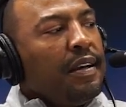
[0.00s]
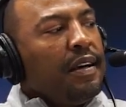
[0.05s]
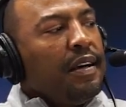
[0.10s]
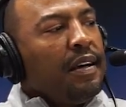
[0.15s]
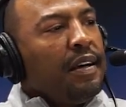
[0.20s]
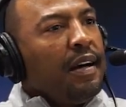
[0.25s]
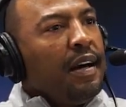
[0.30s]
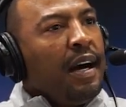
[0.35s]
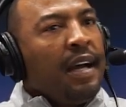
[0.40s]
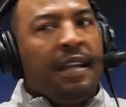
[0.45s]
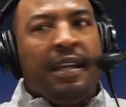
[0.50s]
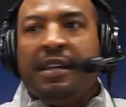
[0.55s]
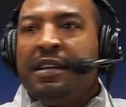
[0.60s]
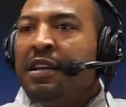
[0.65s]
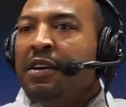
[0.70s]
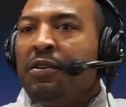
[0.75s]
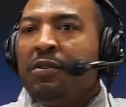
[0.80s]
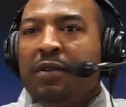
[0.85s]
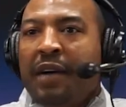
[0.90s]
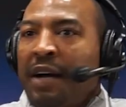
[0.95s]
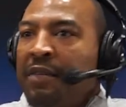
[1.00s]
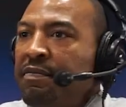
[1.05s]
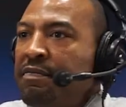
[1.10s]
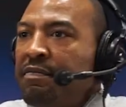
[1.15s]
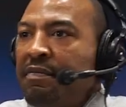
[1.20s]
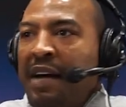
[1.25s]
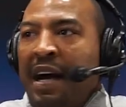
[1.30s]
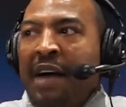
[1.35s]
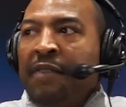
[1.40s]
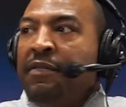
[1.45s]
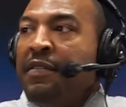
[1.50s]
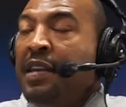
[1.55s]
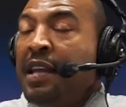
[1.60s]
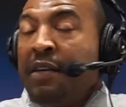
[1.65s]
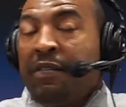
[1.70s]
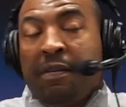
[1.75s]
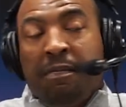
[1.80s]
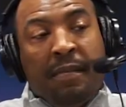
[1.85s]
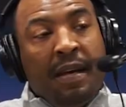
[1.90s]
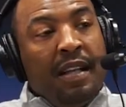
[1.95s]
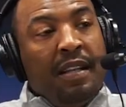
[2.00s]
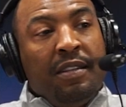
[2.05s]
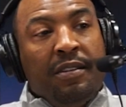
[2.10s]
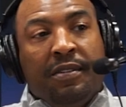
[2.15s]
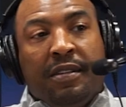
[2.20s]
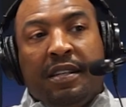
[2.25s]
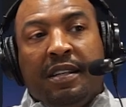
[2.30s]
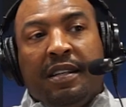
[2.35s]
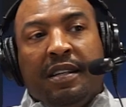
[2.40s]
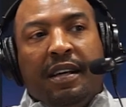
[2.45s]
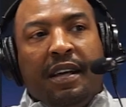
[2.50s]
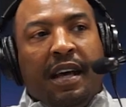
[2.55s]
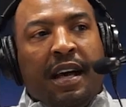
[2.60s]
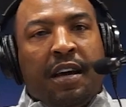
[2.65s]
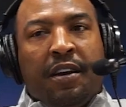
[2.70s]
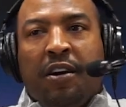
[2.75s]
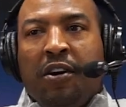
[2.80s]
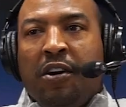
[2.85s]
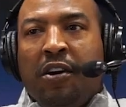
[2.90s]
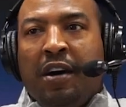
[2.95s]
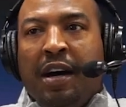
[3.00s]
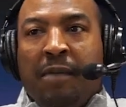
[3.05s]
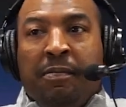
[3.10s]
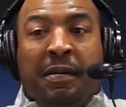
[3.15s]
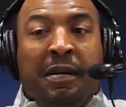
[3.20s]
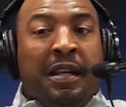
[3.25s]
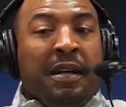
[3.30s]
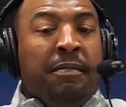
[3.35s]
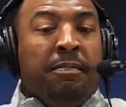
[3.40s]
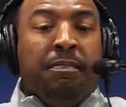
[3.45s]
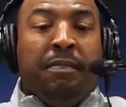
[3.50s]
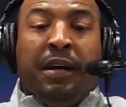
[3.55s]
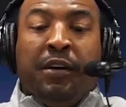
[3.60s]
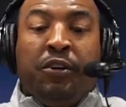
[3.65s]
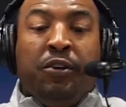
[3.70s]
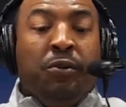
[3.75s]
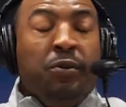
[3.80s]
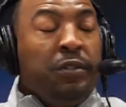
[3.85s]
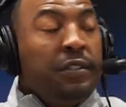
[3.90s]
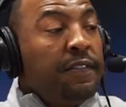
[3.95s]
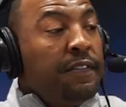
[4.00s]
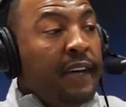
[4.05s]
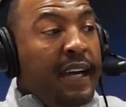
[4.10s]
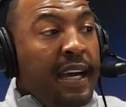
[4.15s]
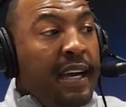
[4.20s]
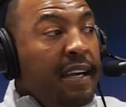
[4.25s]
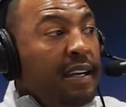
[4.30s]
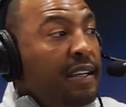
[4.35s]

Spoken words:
I didn't know. I've never met Luka at all. I've been a huge fan.